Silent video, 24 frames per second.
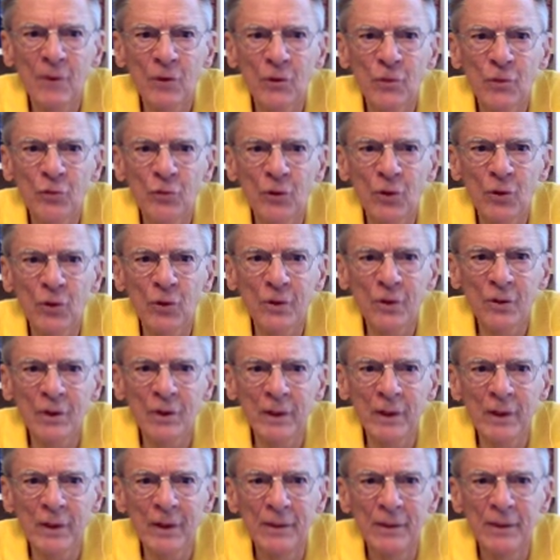
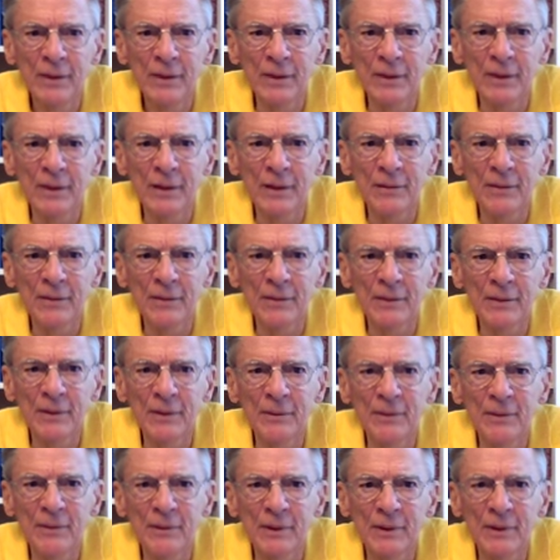certainly uh,
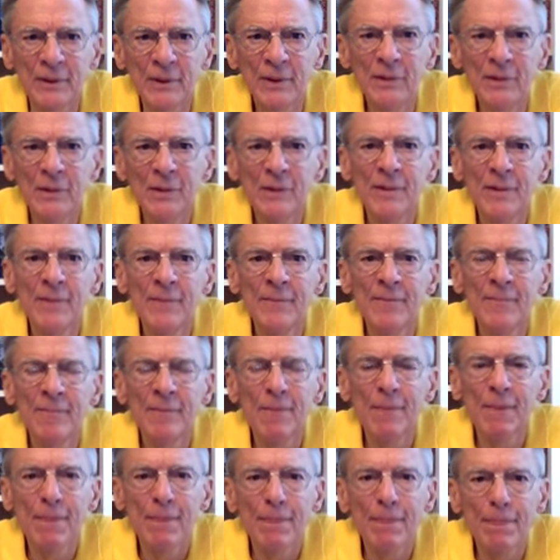the, the,
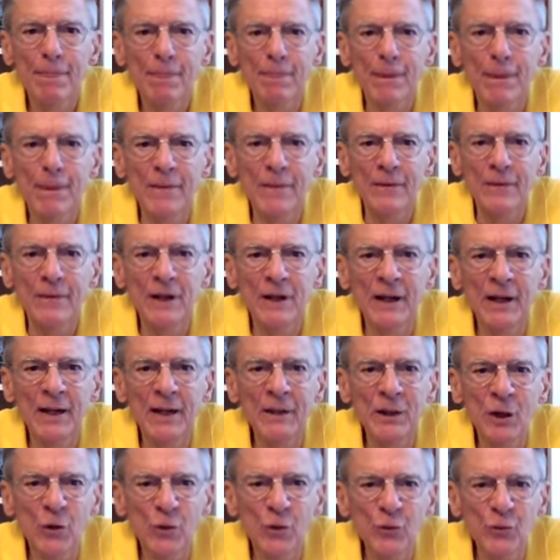the
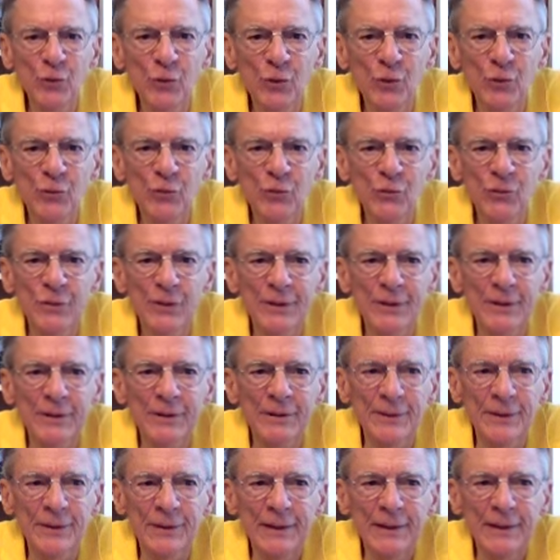diagnosis
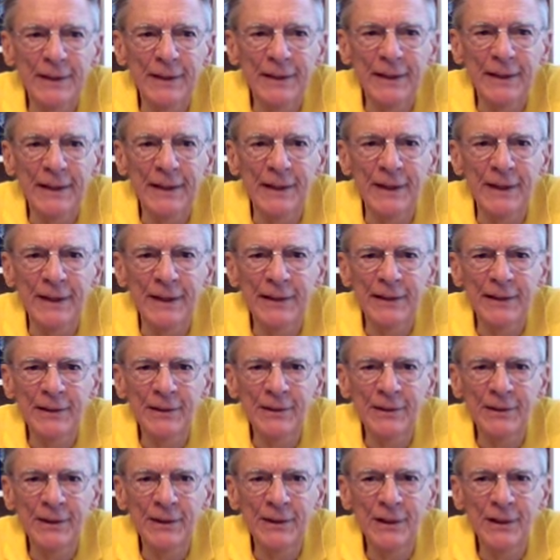
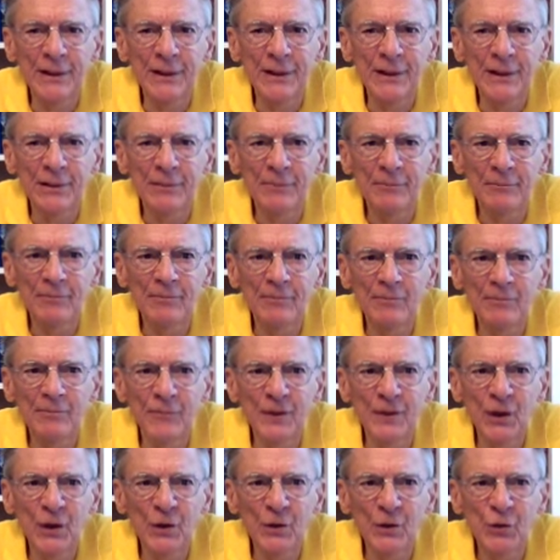and uh,
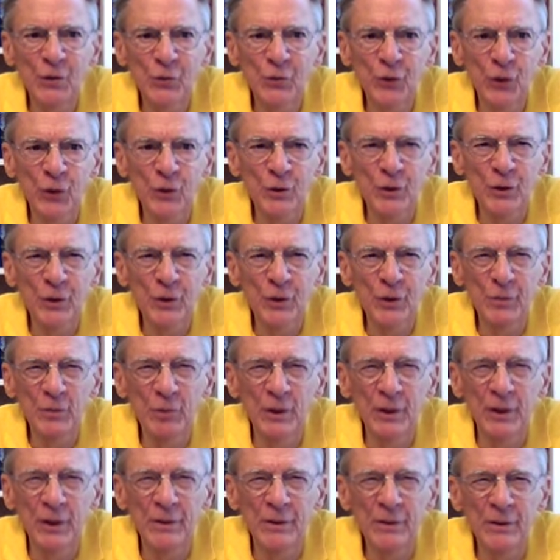the uncertainty,
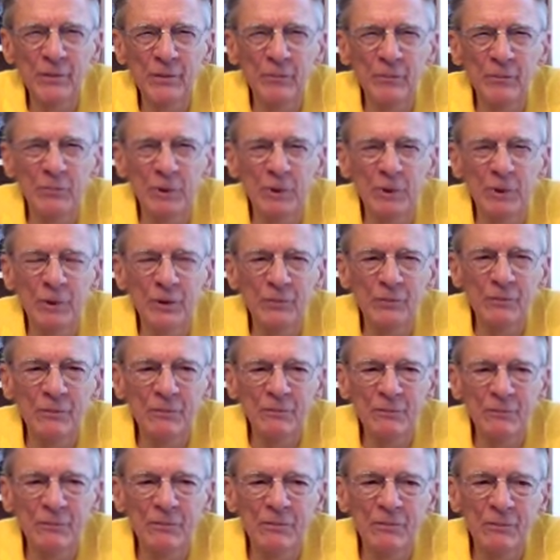but, but
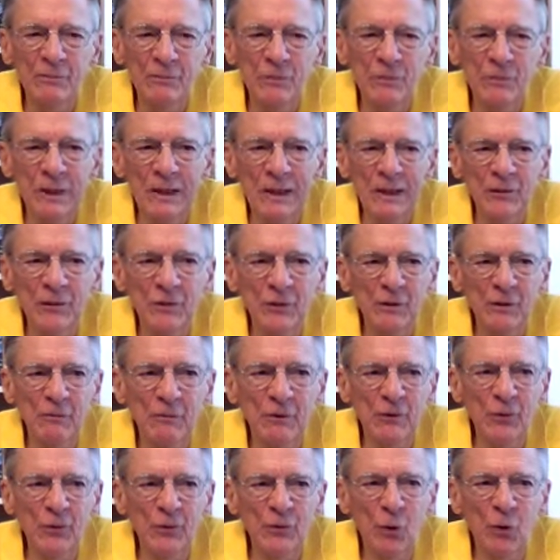
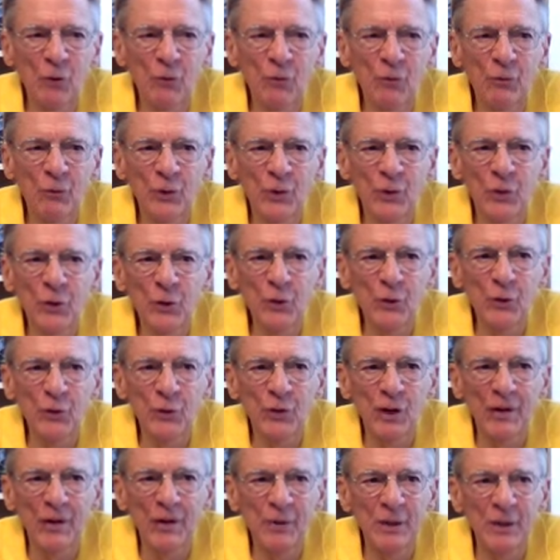relatively short
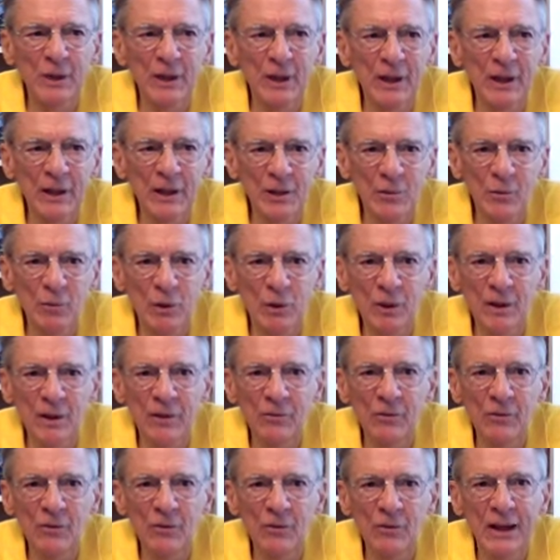fuse I've been led to
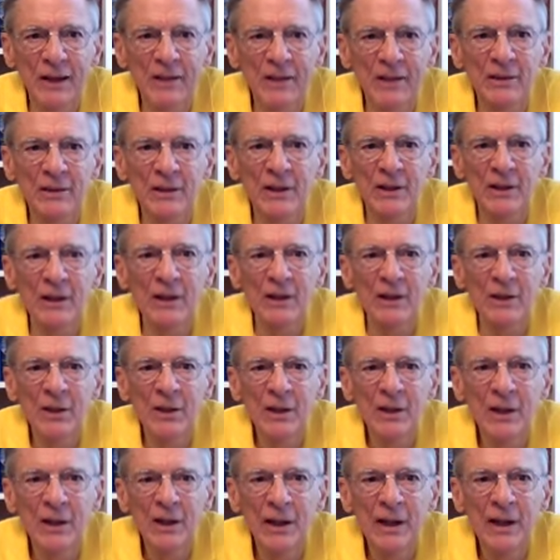believe is out there
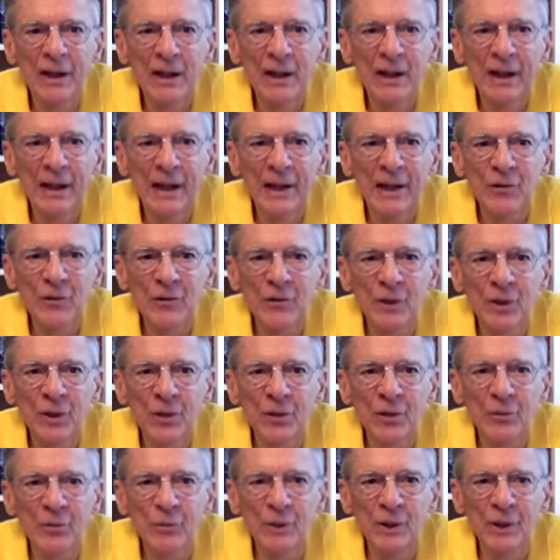has
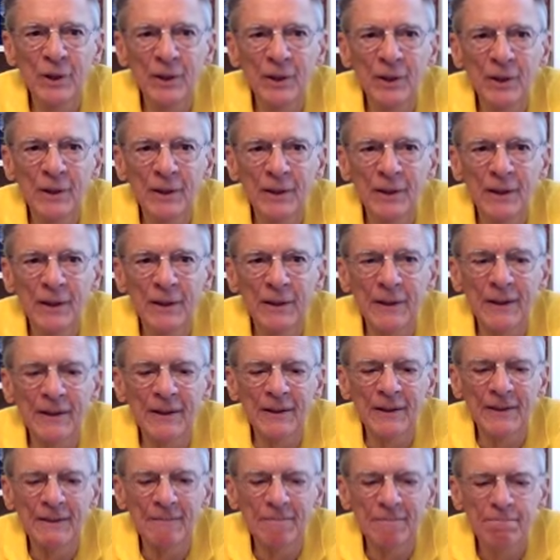helped me
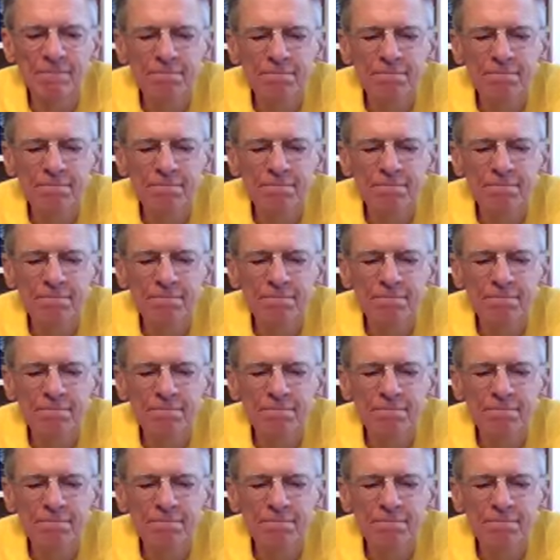uh,